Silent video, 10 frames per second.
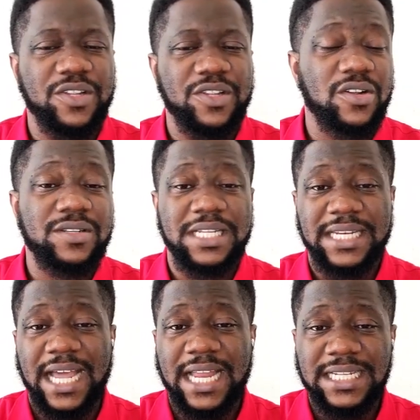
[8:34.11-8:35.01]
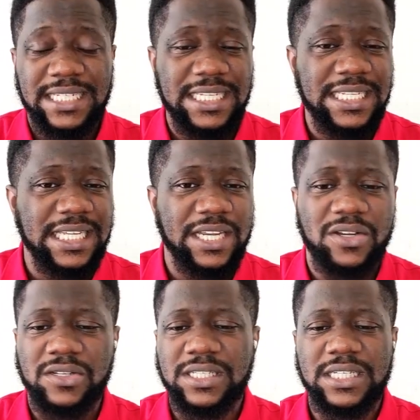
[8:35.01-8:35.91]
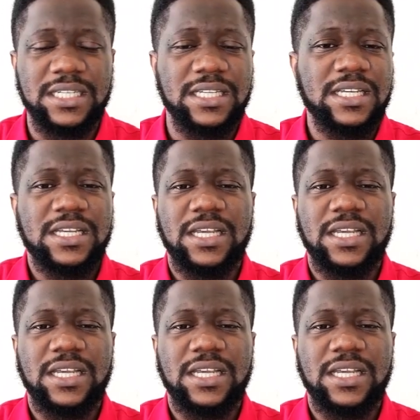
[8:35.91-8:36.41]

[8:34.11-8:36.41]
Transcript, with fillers: with all the analysis and all the